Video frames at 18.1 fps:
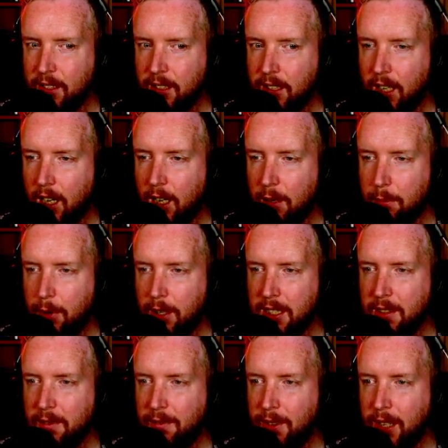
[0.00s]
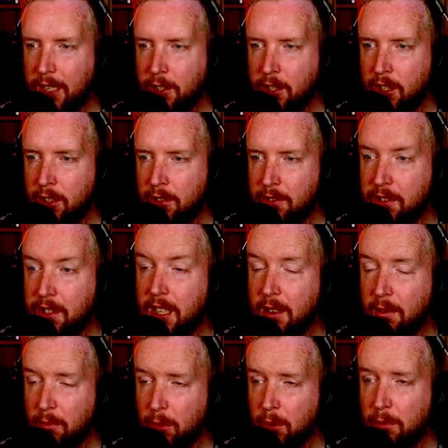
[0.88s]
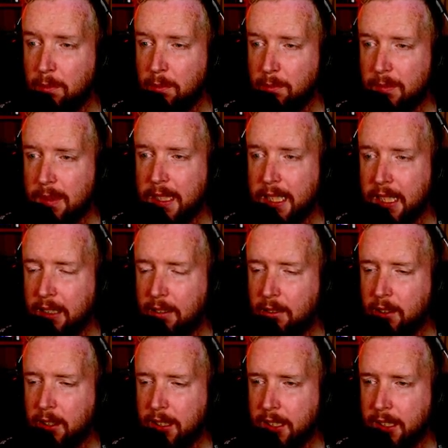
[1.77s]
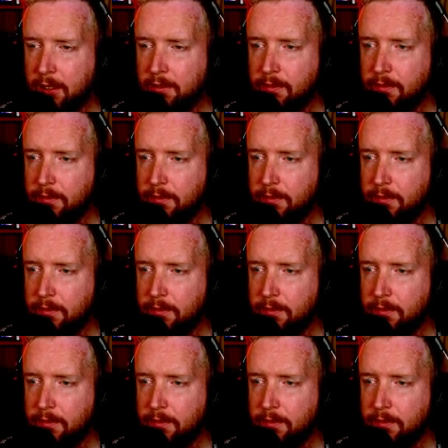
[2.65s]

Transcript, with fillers: Hyperactive flatulence. That would... Yeah, not ideal.